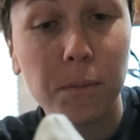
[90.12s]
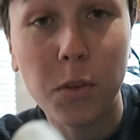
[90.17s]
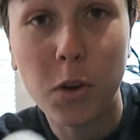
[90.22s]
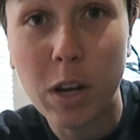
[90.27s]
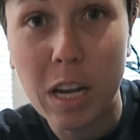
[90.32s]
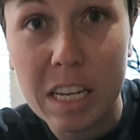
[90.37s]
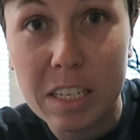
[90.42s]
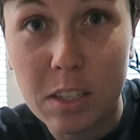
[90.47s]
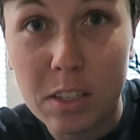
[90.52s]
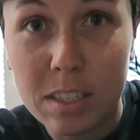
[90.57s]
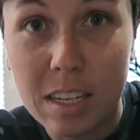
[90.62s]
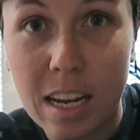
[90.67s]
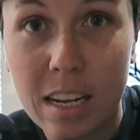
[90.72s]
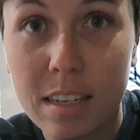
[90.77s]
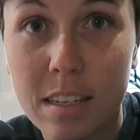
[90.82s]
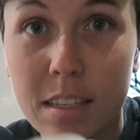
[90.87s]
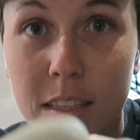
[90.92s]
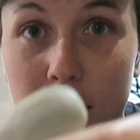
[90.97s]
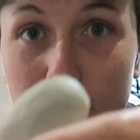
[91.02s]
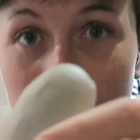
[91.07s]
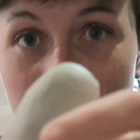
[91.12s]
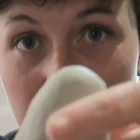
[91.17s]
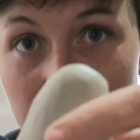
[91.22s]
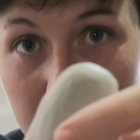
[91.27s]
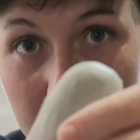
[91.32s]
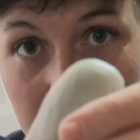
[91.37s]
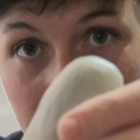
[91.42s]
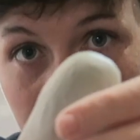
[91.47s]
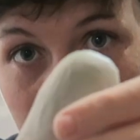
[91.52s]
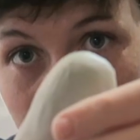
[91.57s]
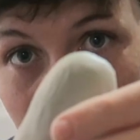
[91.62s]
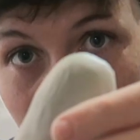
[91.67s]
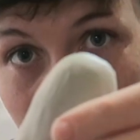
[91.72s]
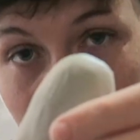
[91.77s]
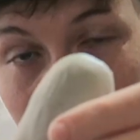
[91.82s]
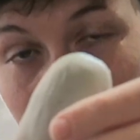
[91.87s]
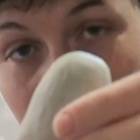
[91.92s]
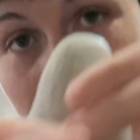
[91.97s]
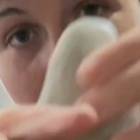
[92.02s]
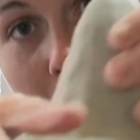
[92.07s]
Okay, so since this is
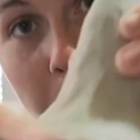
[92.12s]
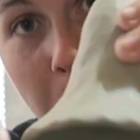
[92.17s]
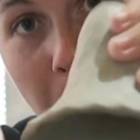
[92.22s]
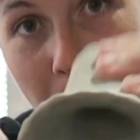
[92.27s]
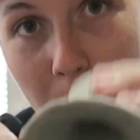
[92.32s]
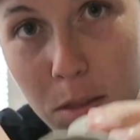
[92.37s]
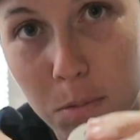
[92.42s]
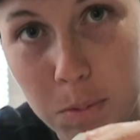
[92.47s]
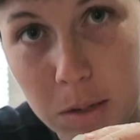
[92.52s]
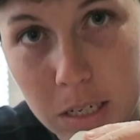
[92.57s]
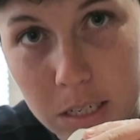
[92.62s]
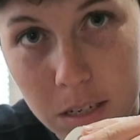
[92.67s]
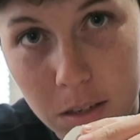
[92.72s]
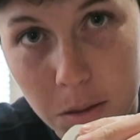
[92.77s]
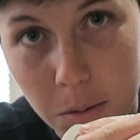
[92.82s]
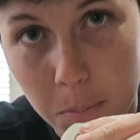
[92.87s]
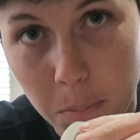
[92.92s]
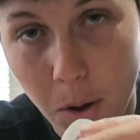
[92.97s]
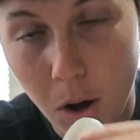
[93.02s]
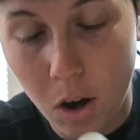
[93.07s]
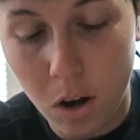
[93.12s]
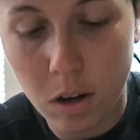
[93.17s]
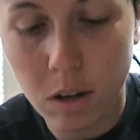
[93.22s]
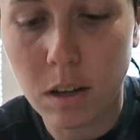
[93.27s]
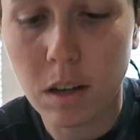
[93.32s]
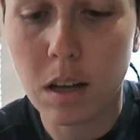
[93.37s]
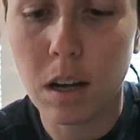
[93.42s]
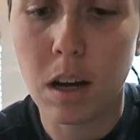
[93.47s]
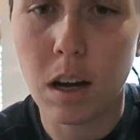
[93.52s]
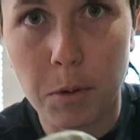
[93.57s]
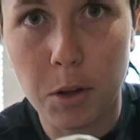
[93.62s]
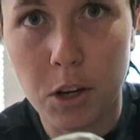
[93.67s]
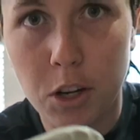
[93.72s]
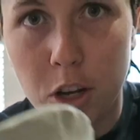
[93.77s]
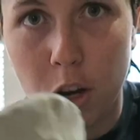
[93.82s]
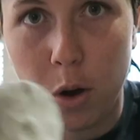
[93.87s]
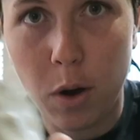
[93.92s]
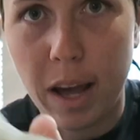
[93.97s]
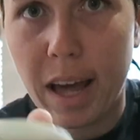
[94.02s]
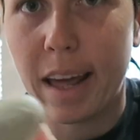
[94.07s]
like the mouthpiece of the bong, I'm gonna
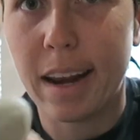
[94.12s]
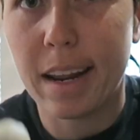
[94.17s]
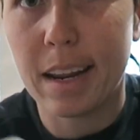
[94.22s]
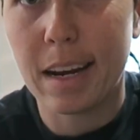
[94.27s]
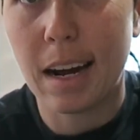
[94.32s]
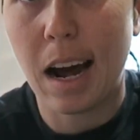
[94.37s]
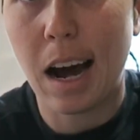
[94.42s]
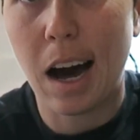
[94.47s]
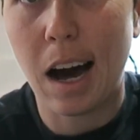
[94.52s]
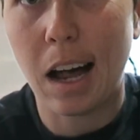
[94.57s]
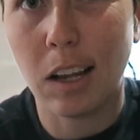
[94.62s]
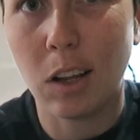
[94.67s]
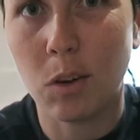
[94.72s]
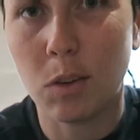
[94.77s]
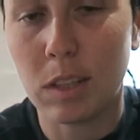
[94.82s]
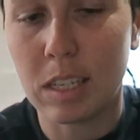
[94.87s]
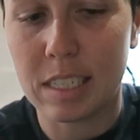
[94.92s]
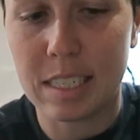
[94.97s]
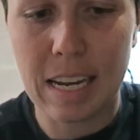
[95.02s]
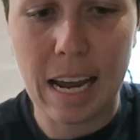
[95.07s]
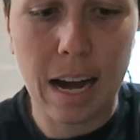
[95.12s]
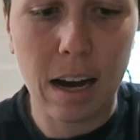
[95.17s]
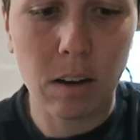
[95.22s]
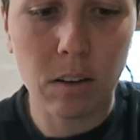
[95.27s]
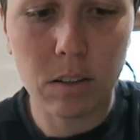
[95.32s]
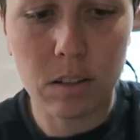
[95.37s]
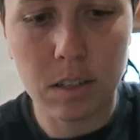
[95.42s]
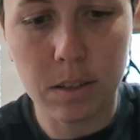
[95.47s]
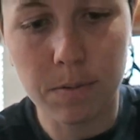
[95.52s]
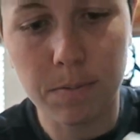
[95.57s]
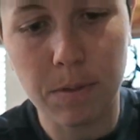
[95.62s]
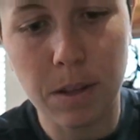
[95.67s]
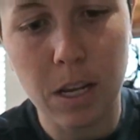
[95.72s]
go ahead and hollow this out.